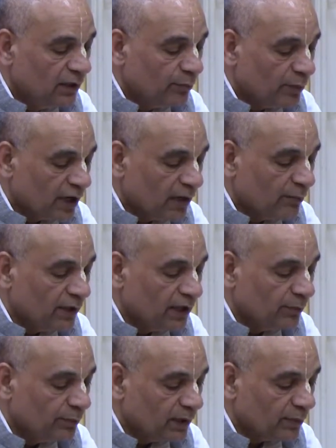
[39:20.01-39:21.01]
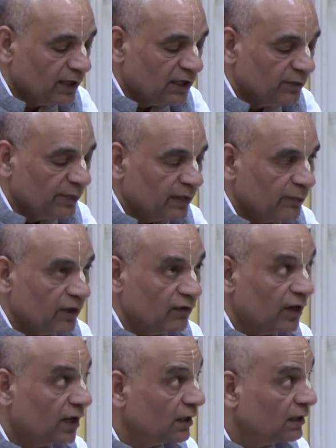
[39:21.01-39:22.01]
Brahman, Paramatma, and
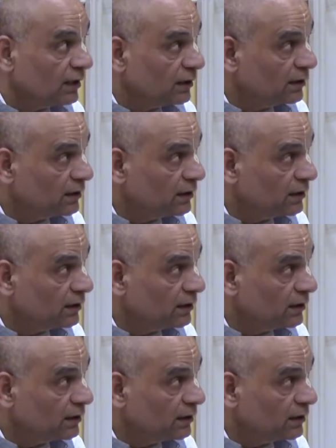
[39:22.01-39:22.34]
Bhagavan,